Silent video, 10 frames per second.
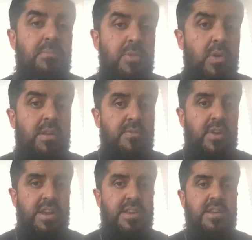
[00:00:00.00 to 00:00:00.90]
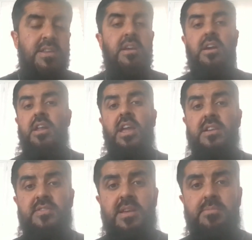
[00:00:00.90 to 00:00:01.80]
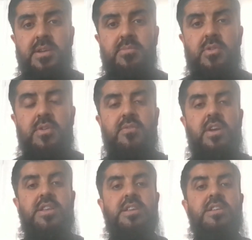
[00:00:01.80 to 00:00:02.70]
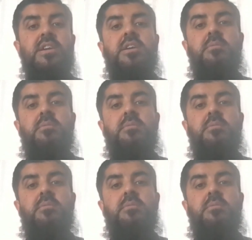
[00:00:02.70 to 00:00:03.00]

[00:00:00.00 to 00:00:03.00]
am not invited and I accept I'm not invited.